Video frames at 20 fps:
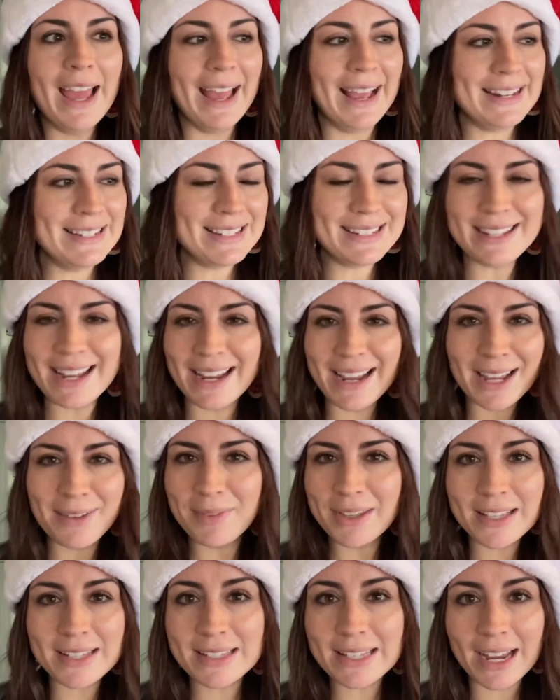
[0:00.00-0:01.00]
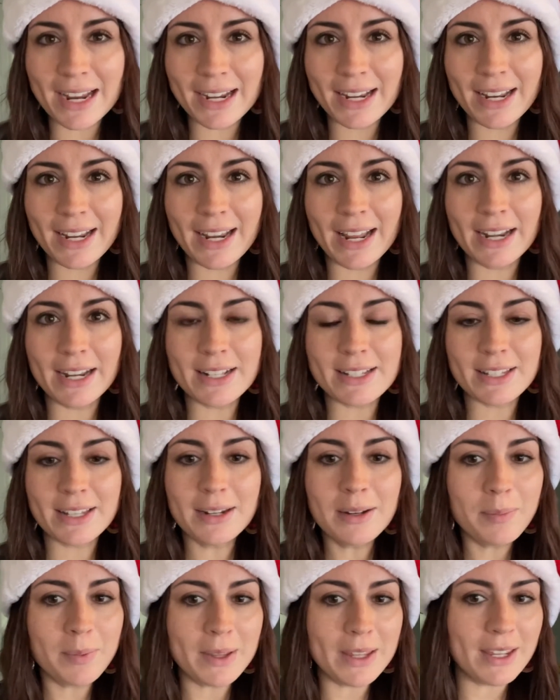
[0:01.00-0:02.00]
and today I'm excited, and it's
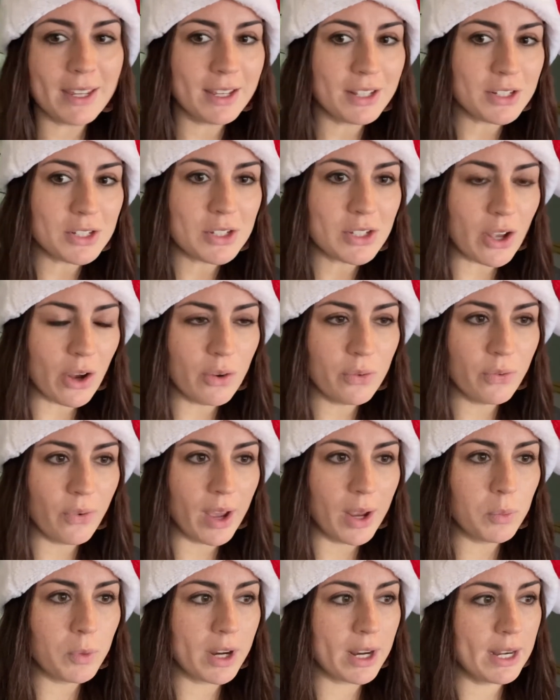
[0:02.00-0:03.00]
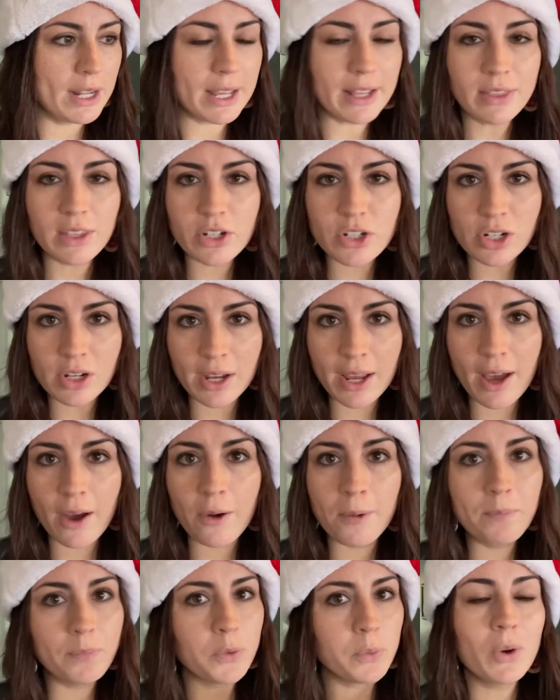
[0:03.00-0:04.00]
gonna be so fun. We're gonna get the tree
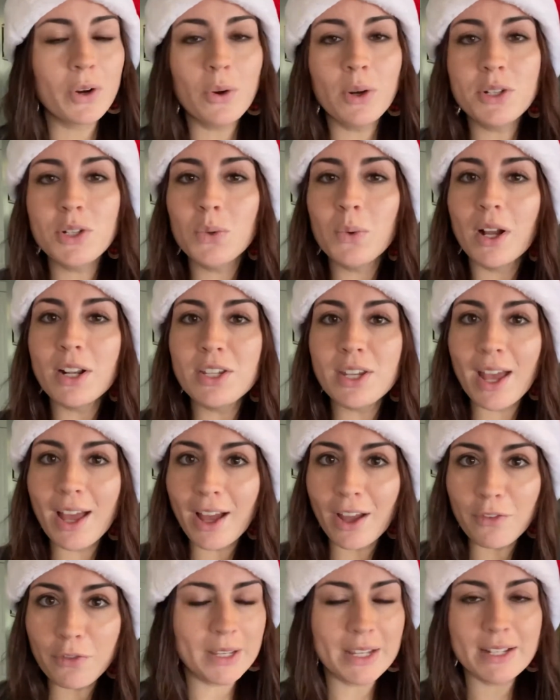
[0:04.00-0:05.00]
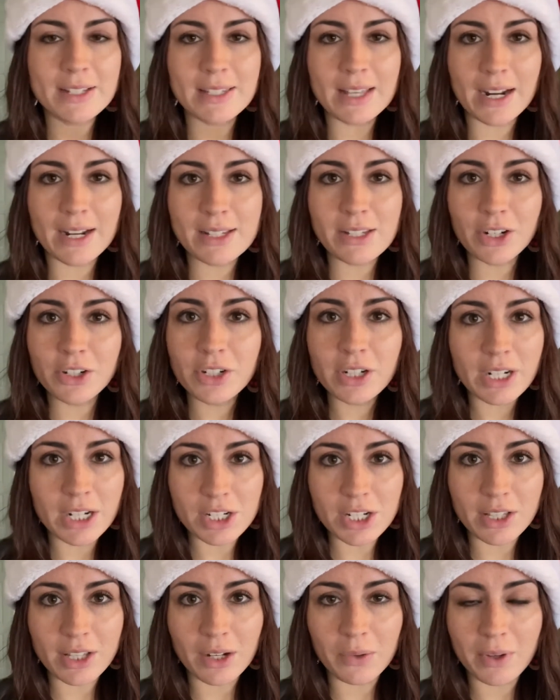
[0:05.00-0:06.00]
out. We're going to watch Elf, because that is our
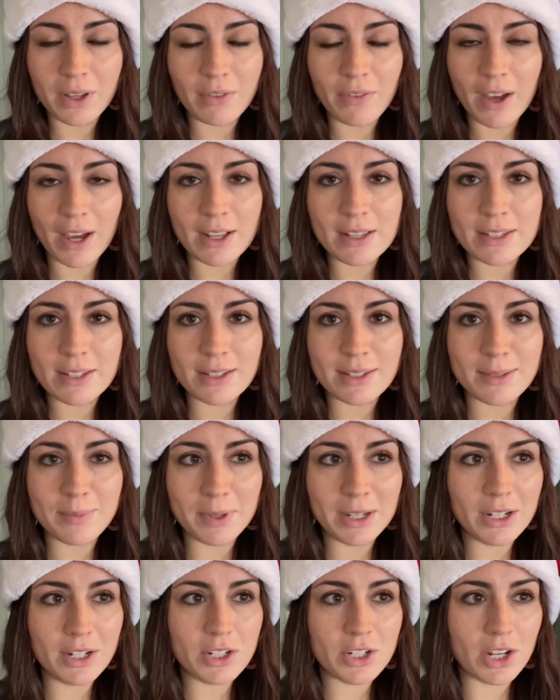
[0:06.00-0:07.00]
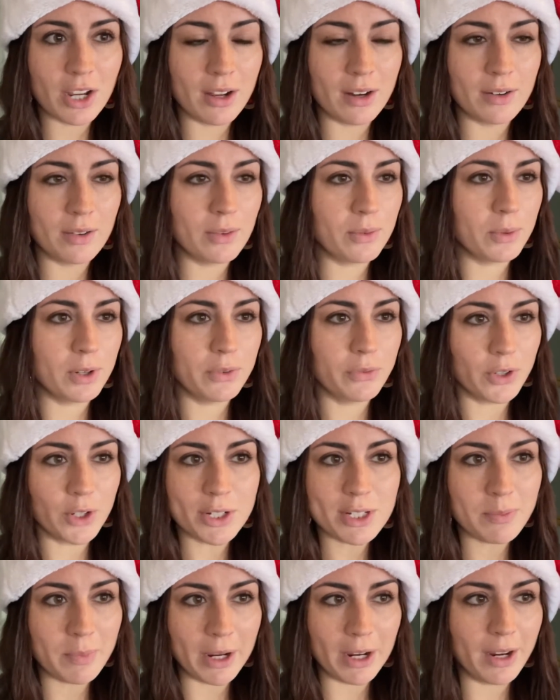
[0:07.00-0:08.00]
tradition that we've had since me and John were
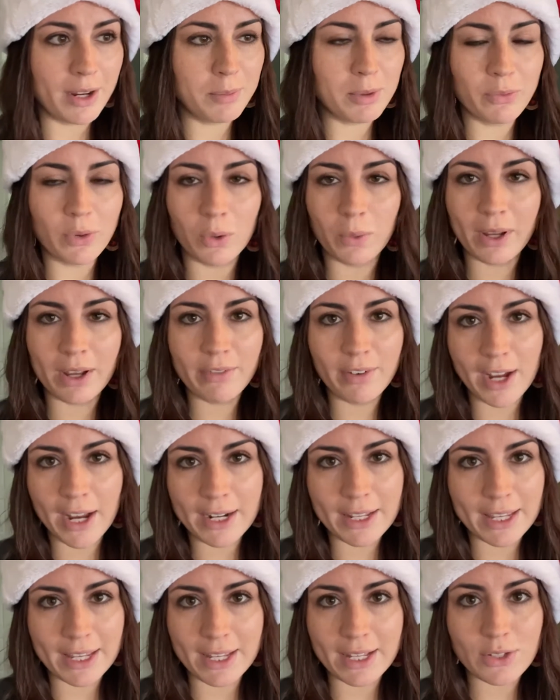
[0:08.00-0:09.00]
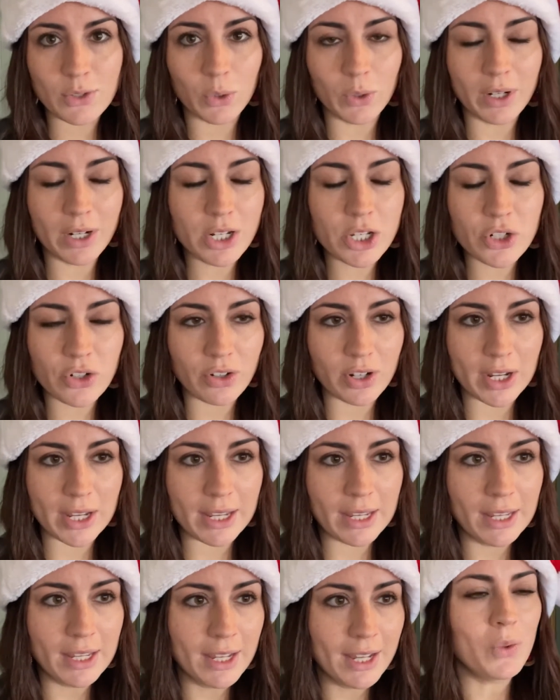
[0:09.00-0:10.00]
first married before we ever had kids or a
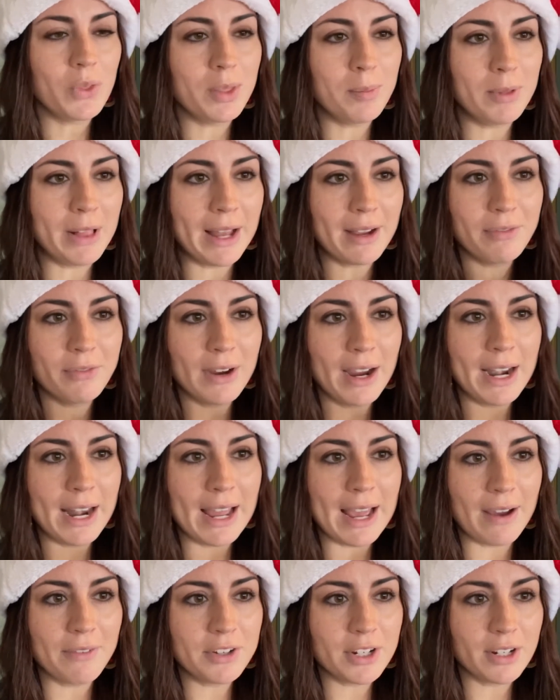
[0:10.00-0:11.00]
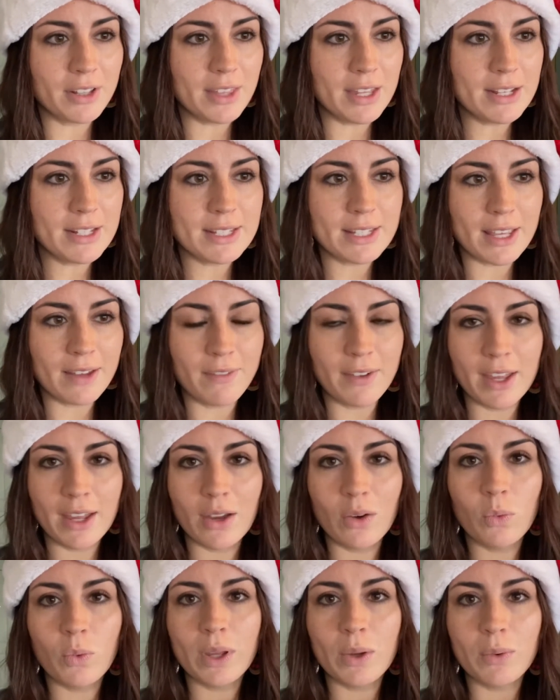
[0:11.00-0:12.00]
tree. The Black Friday after
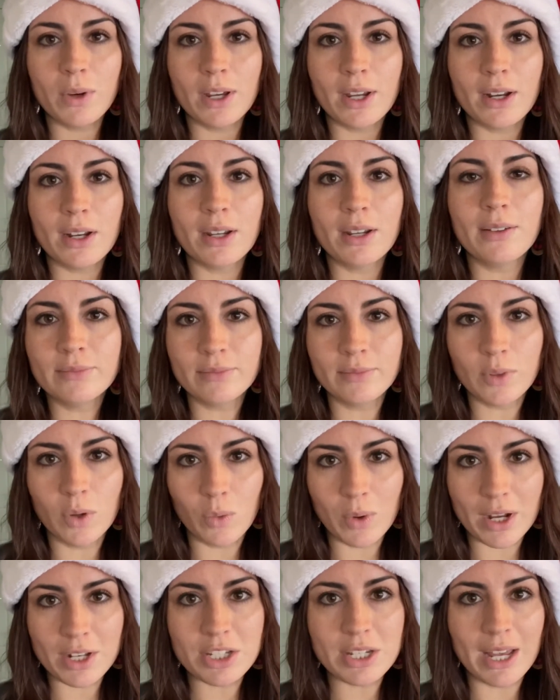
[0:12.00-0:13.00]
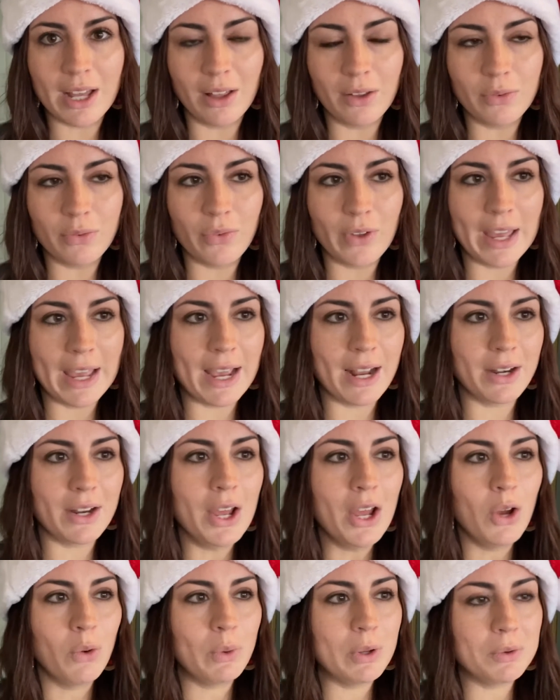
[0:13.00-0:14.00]
Thanksgiving, we would watch Elf, and
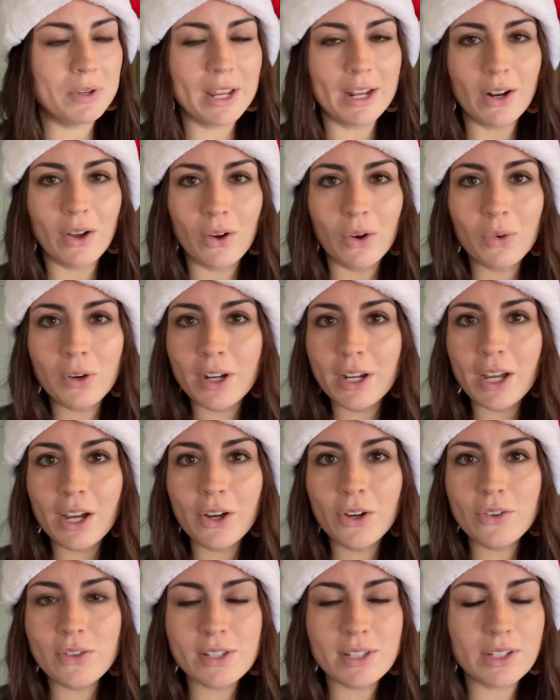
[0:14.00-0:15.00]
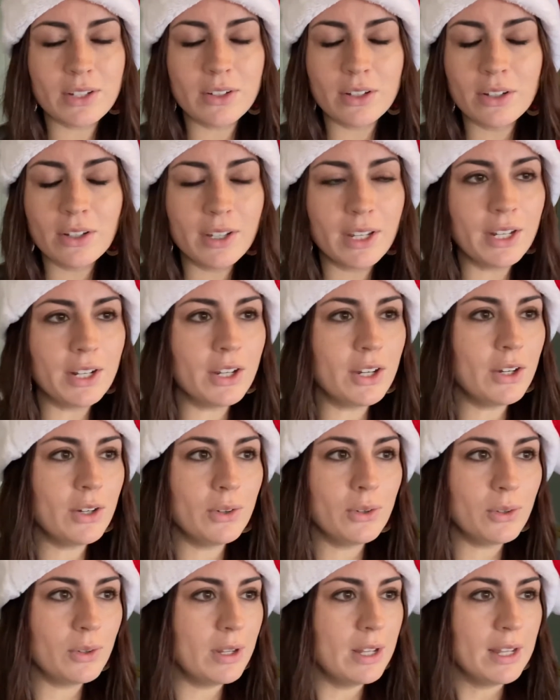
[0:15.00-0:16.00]
we would get Oreos, cookie
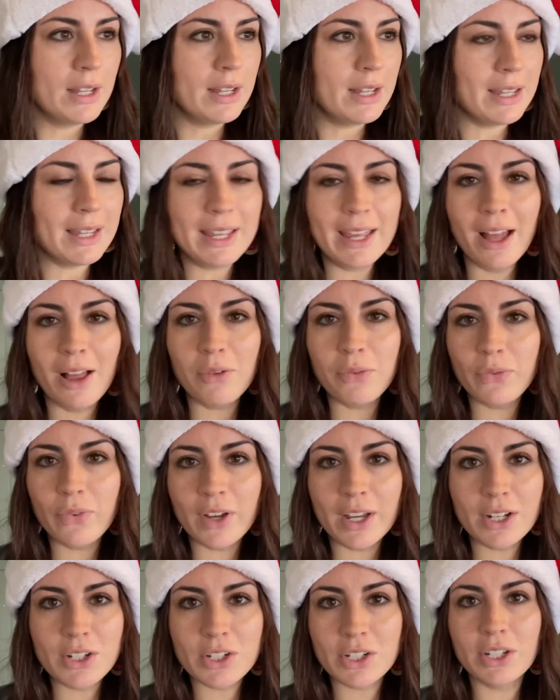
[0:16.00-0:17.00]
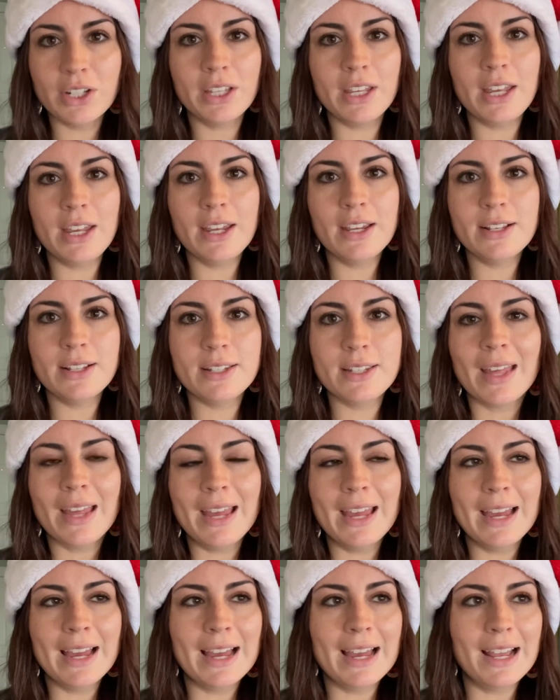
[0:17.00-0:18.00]
dough, EL fudge cookies,
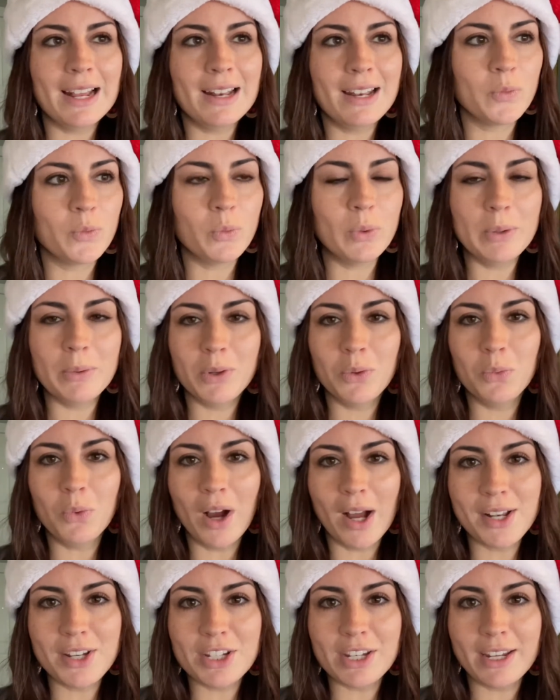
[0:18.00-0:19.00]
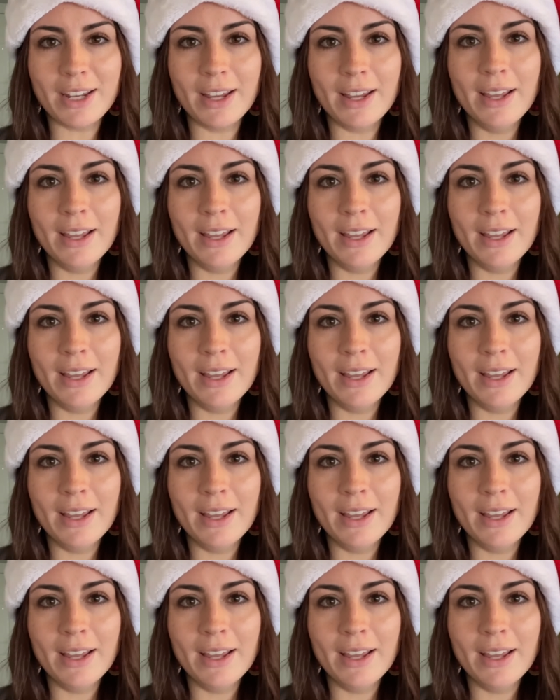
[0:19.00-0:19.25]
and we would watch it